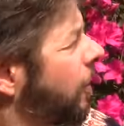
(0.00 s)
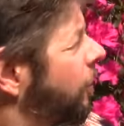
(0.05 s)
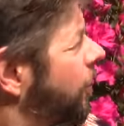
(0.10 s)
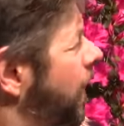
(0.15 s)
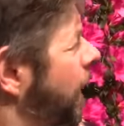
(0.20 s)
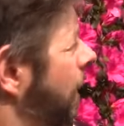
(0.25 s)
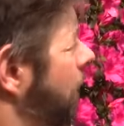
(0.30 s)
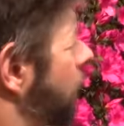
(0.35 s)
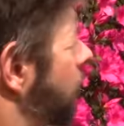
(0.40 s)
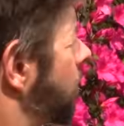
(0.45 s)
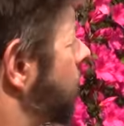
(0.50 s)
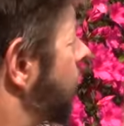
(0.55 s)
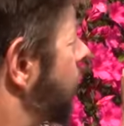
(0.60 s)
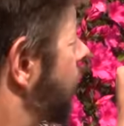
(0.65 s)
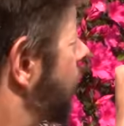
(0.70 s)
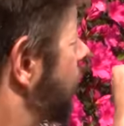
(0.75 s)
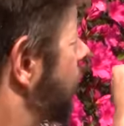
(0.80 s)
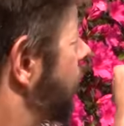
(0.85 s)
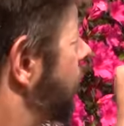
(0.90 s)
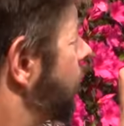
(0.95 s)
vinyl
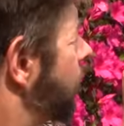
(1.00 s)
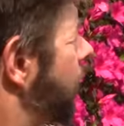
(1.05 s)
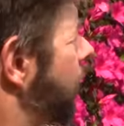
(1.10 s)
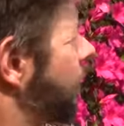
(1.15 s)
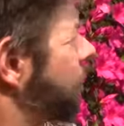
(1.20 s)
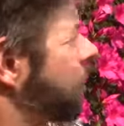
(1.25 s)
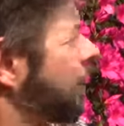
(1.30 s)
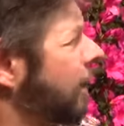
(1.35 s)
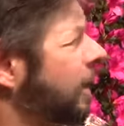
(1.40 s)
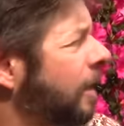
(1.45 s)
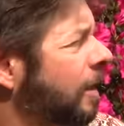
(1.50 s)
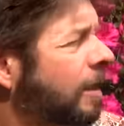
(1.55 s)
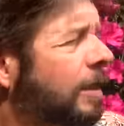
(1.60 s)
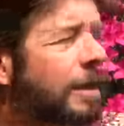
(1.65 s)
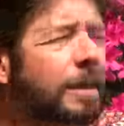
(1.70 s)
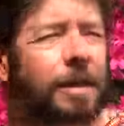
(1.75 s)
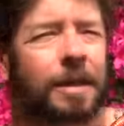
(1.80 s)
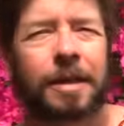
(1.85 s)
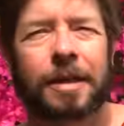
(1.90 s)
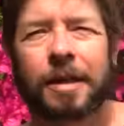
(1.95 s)
burgundy top
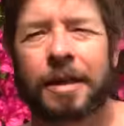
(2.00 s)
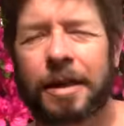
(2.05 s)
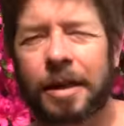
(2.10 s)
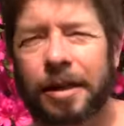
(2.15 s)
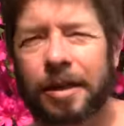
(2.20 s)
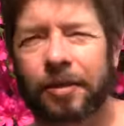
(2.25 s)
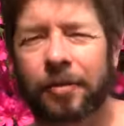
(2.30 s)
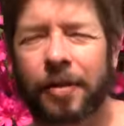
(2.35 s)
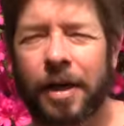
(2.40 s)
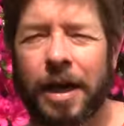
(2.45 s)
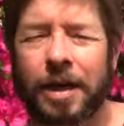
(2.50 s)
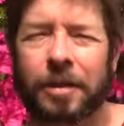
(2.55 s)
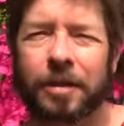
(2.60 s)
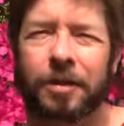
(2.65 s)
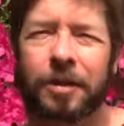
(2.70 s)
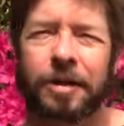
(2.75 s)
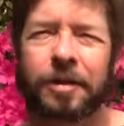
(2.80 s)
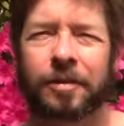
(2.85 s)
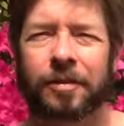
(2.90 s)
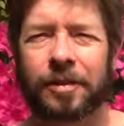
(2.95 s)
and the
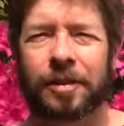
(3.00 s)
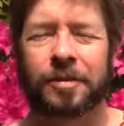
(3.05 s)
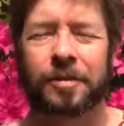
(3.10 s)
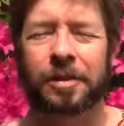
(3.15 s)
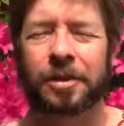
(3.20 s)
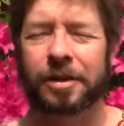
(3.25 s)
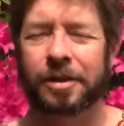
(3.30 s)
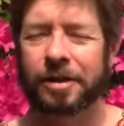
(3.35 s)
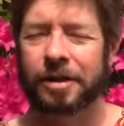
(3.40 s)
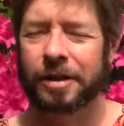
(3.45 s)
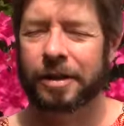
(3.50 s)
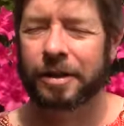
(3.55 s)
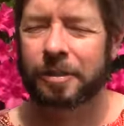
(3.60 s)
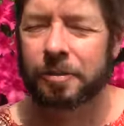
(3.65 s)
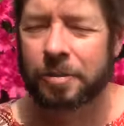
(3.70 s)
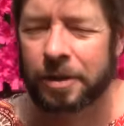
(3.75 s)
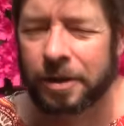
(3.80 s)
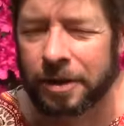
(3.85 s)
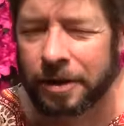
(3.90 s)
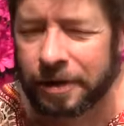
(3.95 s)
vinyl interior,
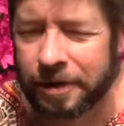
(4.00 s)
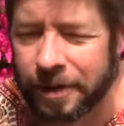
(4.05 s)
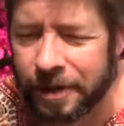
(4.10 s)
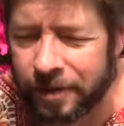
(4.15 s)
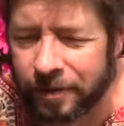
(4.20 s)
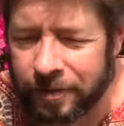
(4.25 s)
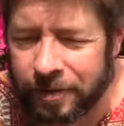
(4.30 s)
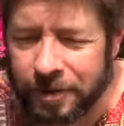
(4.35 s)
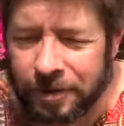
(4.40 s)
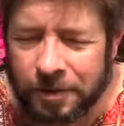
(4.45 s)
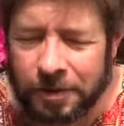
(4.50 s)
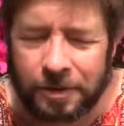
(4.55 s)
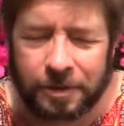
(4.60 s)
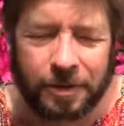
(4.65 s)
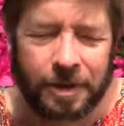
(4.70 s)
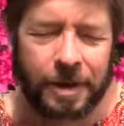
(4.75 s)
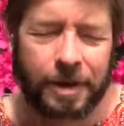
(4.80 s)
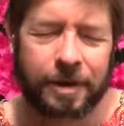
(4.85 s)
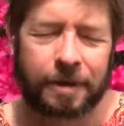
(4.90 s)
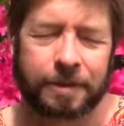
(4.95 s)
burgundy interior,
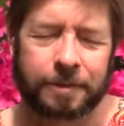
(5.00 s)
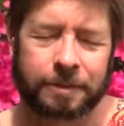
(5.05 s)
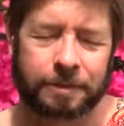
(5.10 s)
right?